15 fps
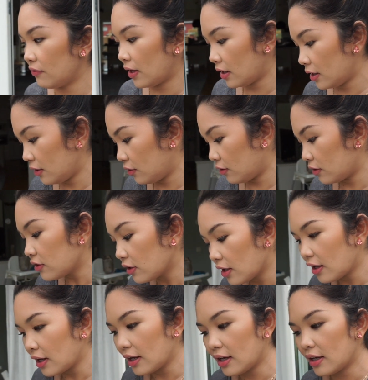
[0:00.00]
very good
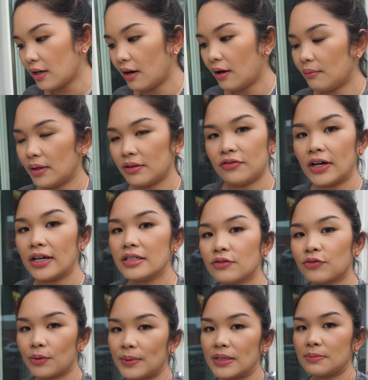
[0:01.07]
advice
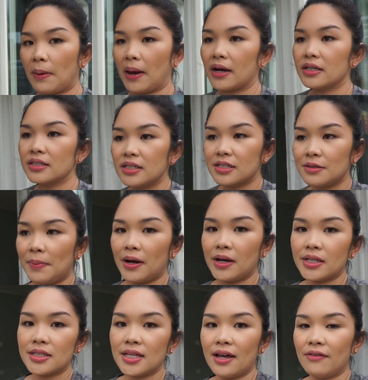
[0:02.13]
from his parents. His
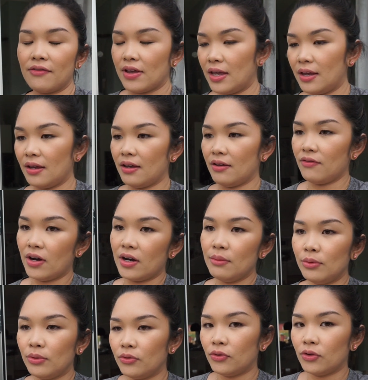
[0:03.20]
parents have a very
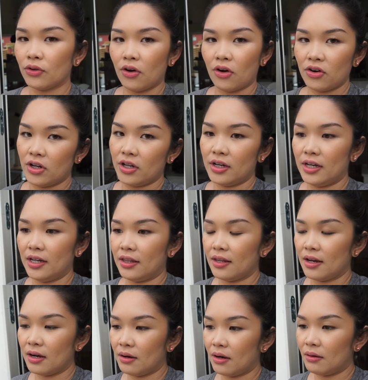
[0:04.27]
beautiful garden in
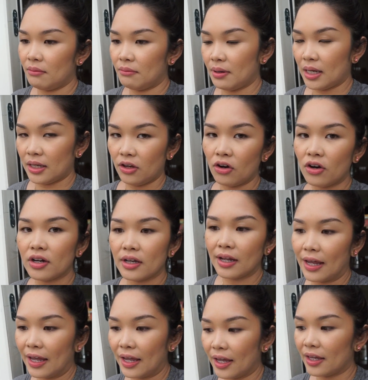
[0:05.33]
their backyard,
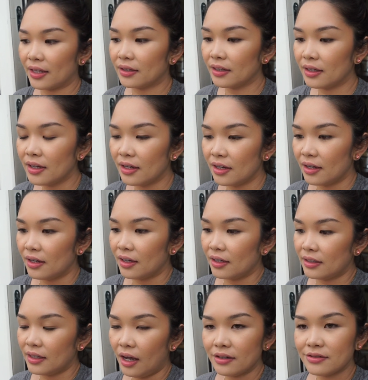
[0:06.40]
and
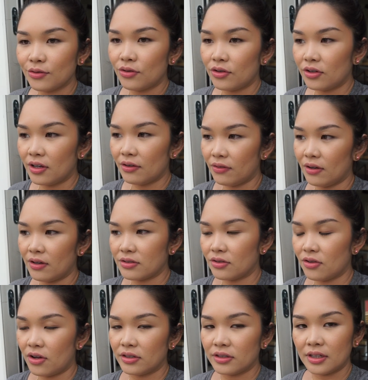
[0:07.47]
yeah, so they're giving us a
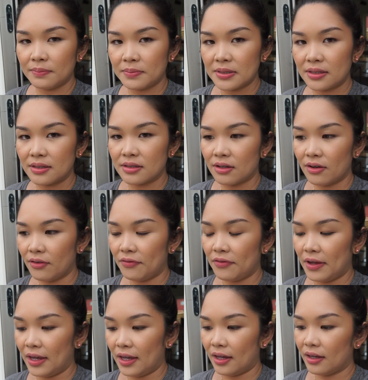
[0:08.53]
lot of tips and stuff,
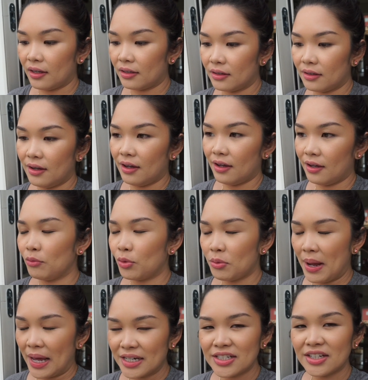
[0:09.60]
and we're
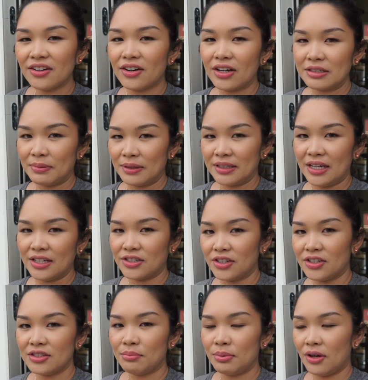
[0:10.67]
managing our
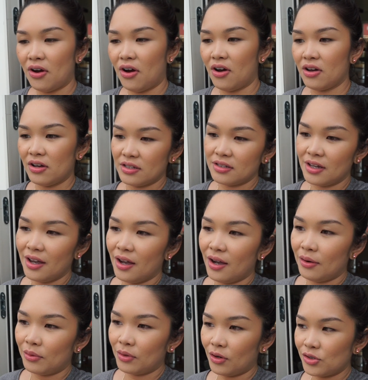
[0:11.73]
expectations because
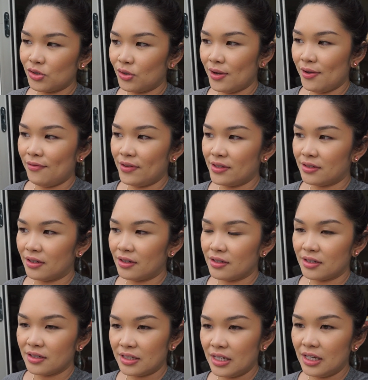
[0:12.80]
we're not sure if it's gonna
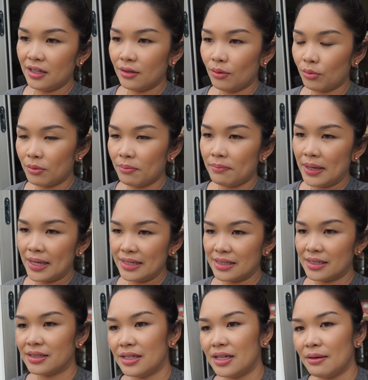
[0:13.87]
succeed. We're
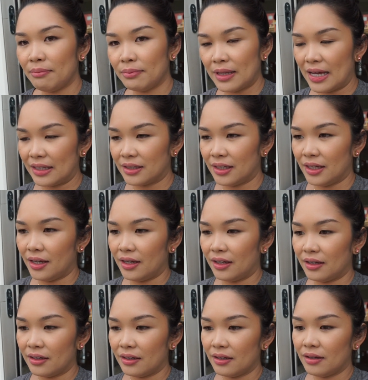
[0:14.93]
basically
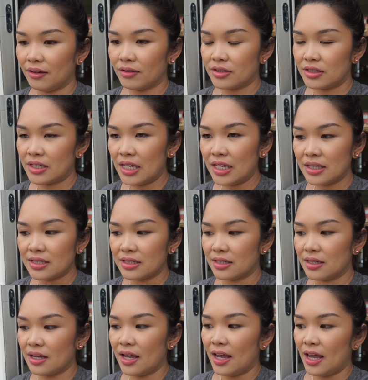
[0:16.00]
planting
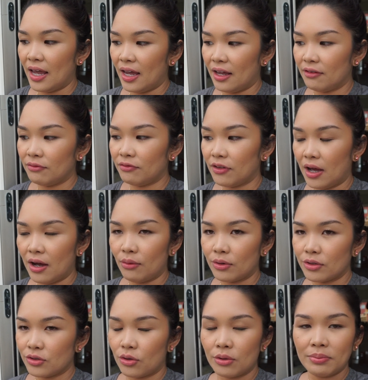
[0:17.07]
seeds and
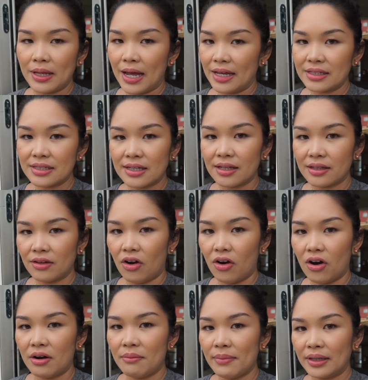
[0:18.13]
flowers or plants that
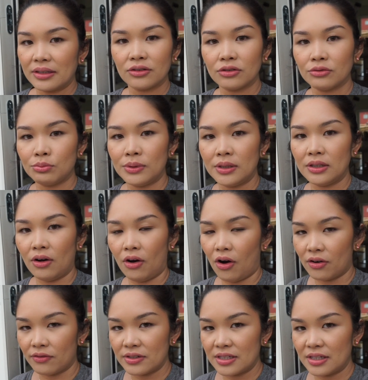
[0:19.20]
are meant to be
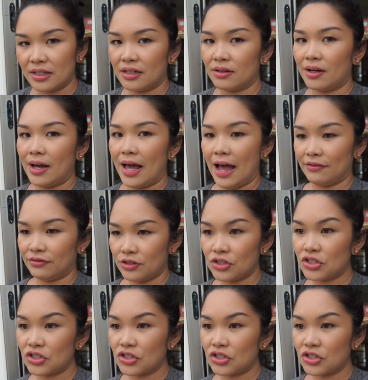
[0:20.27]
harvested after